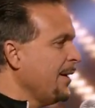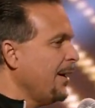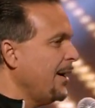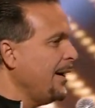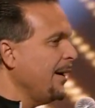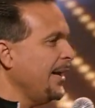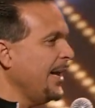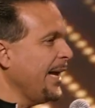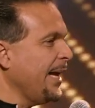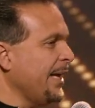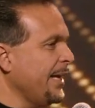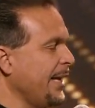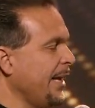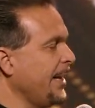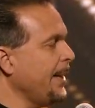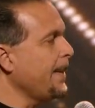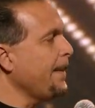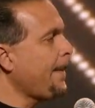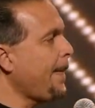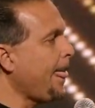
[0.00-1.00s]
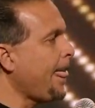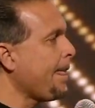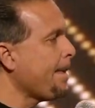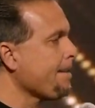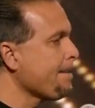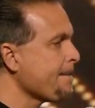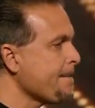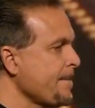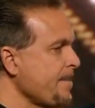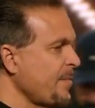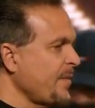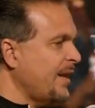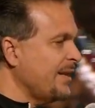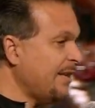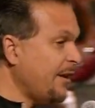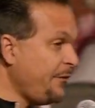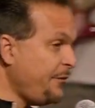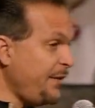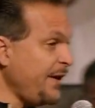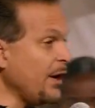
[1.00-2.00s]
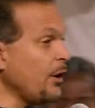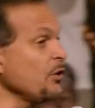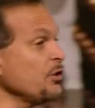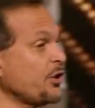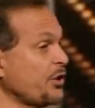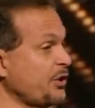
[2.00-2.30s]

a lady that failed